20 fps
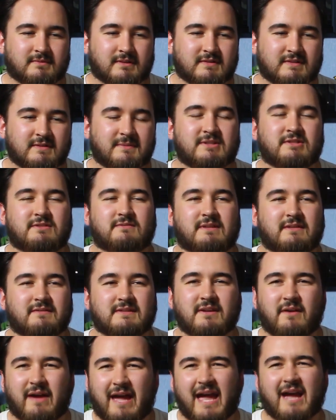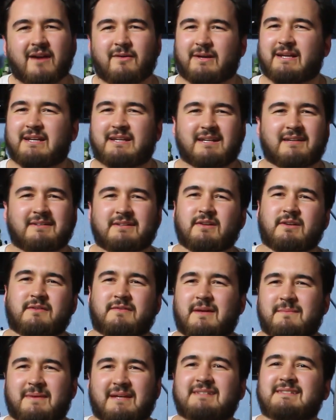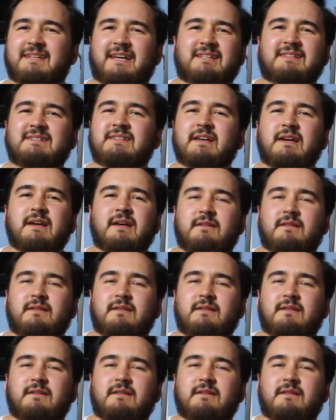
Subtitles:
airy. I don't know if that makes sense.